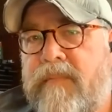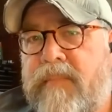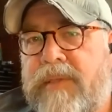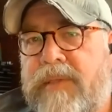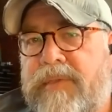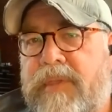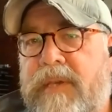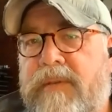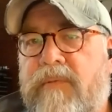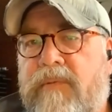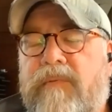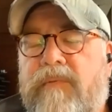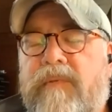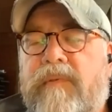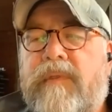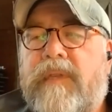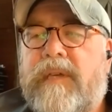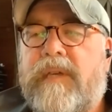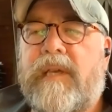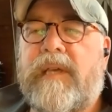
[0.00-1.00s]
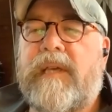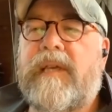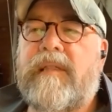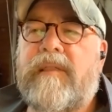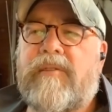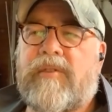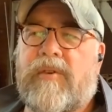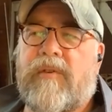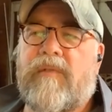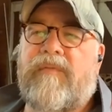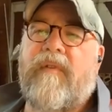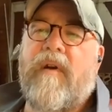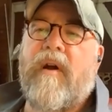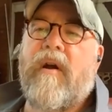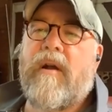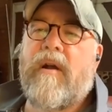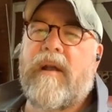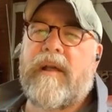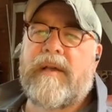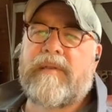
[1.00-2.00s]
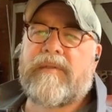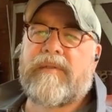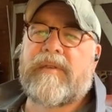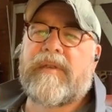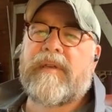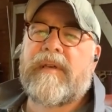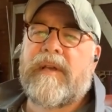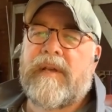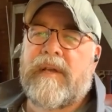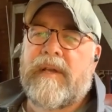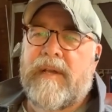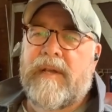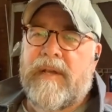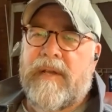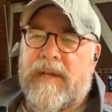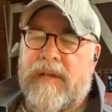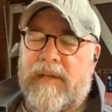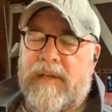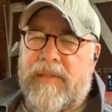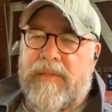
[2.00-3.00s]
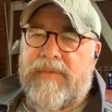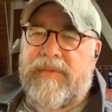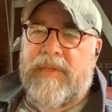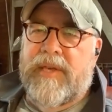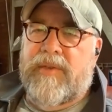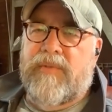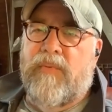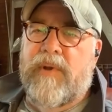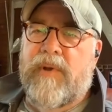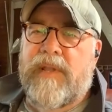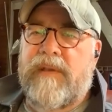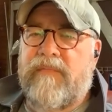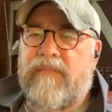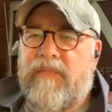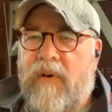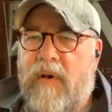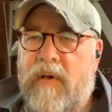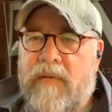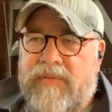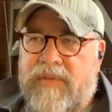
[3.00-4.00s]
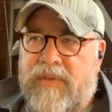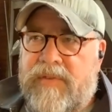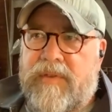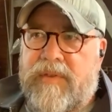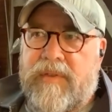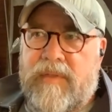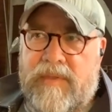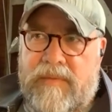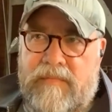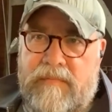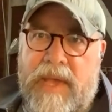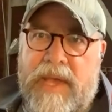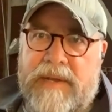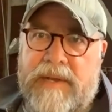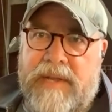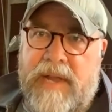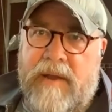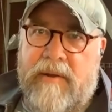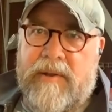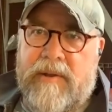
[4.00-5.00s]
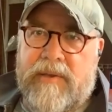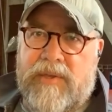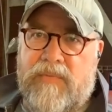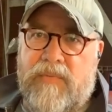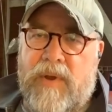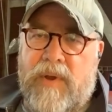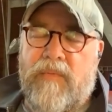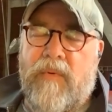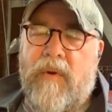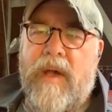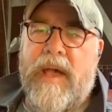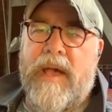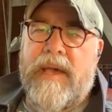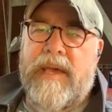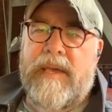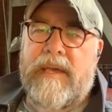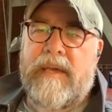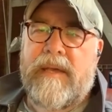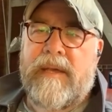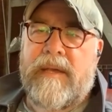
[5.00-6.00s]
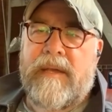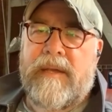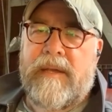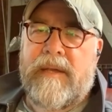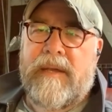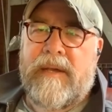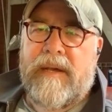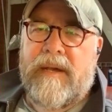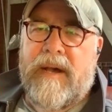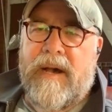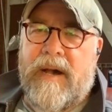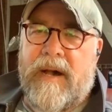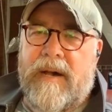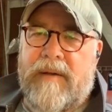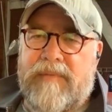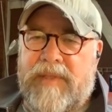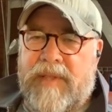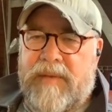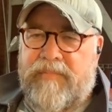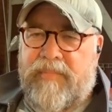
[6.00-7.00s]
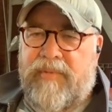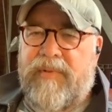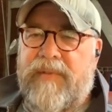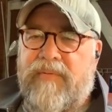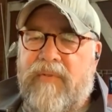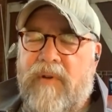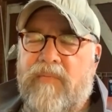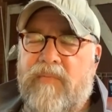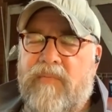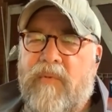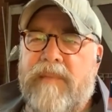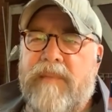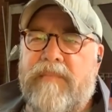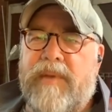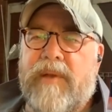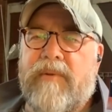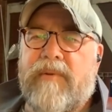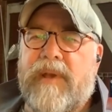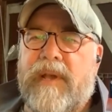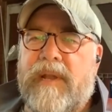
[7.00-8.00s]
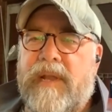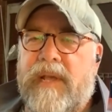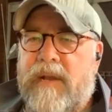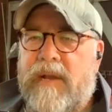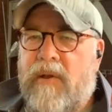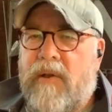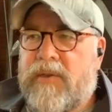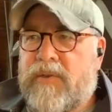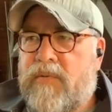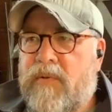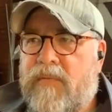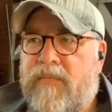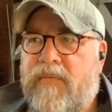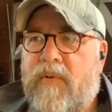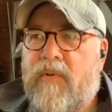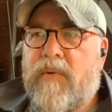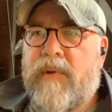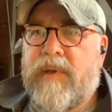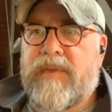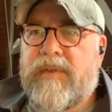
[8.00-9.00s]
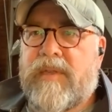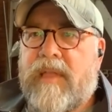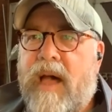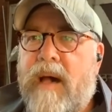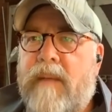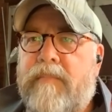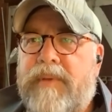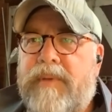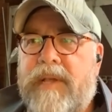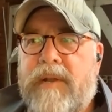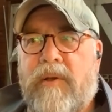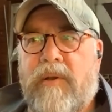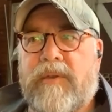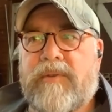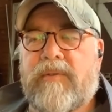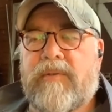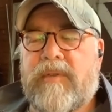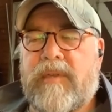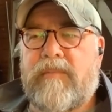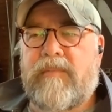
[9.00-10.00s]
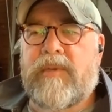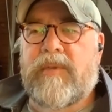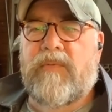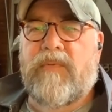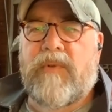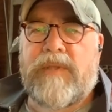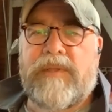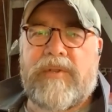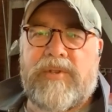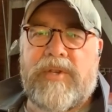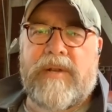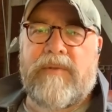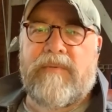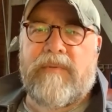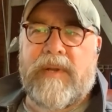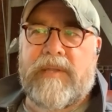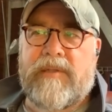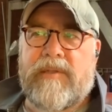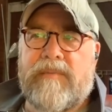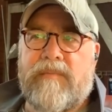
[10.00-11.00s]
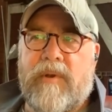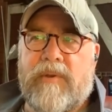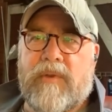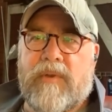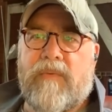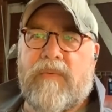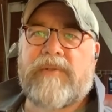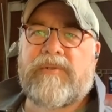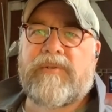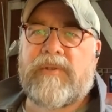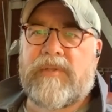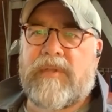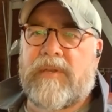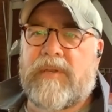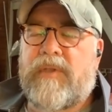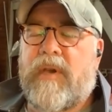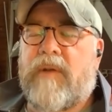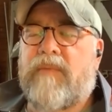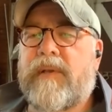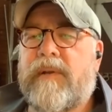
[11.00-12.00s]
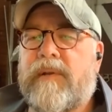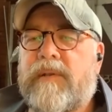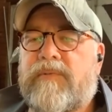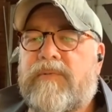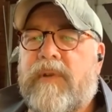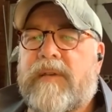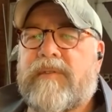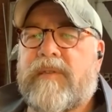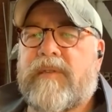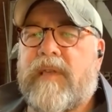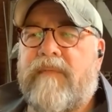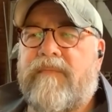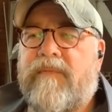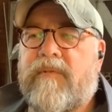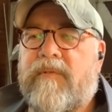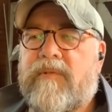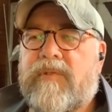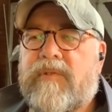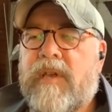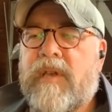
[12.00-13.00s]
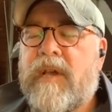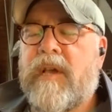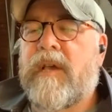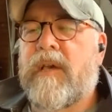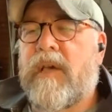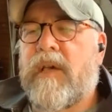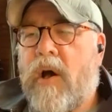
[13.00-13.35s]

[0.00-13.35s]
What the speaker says: But insofar as this one involves Manteris one way, the brief one way period, and also a four way stop, and also seems to one that generates the most questions, I thought we would address that first.